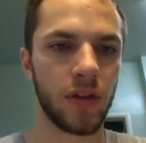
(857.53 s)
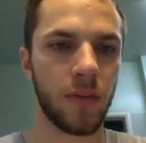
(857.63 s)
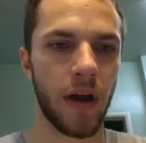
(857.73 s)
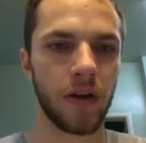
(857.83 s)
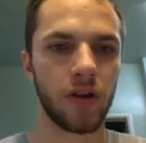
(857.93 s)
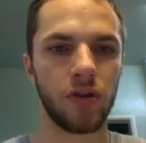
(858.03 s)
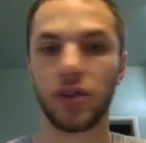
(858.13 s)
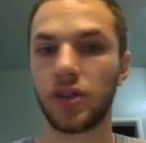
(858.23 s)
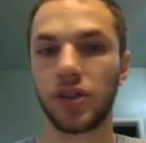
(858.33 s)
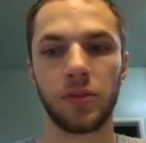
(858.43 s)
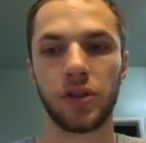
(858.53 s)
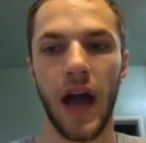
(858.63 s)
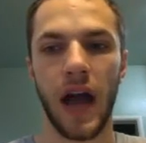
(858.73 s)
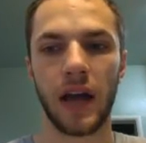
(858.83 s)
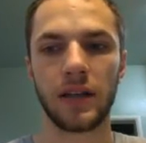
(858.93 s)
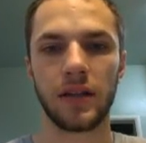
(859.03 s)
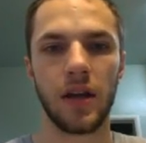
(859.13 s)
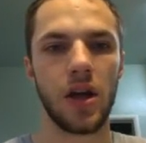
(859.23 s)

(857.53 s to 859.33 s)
the parent, you just subtract.